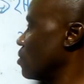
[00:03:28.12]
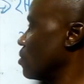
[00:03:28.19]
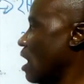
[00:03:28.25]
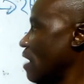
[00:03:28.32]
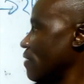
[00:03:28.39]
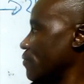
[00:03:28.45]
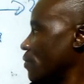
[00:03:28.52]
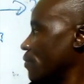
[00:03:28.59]

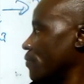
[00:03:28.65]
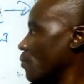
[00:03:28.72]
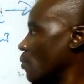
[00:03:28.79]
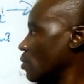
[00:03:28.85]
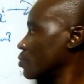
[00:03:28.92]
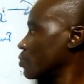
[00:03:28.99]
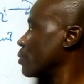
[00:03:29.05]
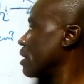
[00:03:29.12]
Half of
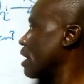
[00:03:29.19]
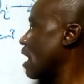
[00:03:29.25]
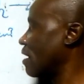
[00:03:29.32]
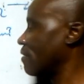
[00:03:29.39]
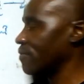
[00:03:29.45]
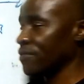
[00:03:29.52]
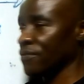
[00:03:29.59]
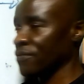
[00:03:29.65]
what we
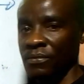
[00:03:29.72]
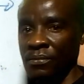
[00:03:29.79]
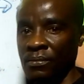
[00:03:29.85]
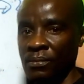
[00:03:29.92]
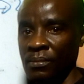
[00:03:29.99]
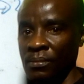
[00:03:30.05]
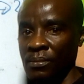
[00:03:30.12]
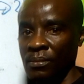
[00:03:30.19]
have,
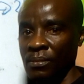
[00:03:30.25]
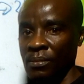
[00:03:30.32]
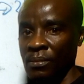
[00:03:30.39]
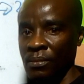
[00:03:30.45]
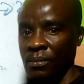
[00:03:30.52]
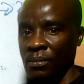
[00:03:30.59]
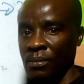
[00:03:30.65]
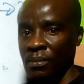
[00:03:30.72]

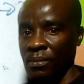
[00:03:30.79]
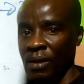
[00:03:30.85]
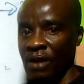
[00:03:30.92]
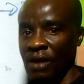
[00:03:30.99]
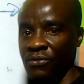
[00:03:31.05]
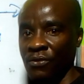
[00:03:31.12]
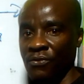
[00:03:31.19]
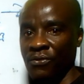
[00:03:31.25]

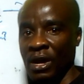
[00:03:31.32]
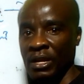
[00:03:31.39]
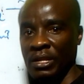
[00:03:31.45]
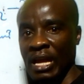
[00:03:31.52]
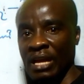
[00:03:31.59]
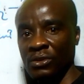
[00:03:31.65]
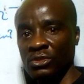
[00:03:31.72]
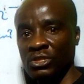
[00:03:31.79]
half of the
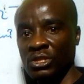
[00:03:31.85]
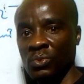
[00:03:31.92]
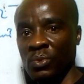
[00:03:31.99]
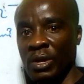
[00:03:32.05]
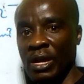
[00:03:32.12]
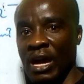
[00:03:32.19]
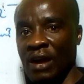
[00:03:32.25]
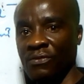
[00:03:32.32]
hydrogen we
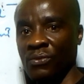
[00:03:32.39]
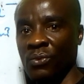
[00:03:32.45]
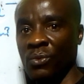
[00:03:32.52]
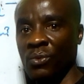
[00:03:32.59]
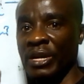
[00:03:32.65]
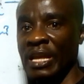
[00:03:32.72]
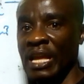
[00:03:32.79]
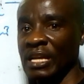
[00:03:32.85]
have
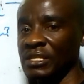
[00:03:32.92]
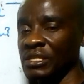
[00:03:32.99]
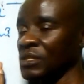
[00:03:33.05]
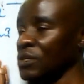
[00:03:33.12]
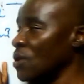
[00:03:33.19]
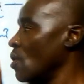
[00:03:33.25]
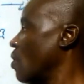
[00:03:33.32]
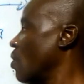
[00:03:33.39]
will react,
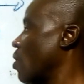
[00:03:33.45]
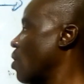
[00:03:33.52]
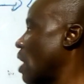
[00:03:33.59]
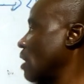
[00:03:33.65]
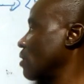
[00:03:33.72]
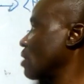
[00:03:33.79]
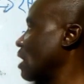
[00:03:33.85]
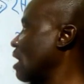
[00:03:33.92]

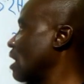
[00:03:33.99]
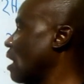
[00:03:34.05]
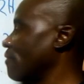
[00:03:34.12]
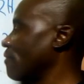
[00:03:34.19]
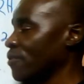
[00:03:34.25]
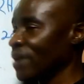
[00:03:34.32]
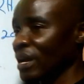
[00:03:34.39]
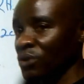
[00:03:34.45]
half
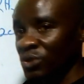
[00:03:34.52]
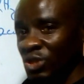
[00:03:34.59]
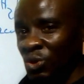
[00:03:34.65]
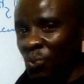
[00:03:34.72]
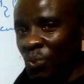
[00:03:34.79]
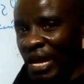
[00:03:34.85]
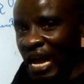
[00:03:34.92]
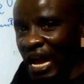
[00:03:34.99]
of hydrogen
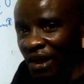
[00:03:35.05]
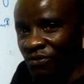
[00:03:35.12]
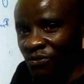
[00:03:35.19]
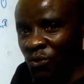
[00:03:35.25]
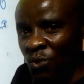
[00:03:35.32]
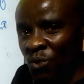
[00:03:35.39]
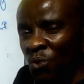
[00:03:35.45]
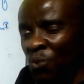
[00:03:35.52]
we have
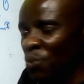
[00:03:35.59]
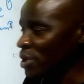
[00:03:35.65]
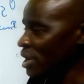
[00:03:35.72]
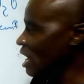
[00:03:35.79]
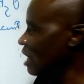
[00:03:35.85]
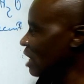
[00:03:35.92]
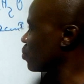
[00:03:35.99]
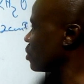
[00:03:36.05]
will
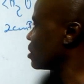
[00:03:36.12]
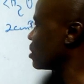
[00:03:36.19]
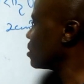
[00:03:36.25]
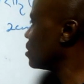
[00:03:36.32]
react with,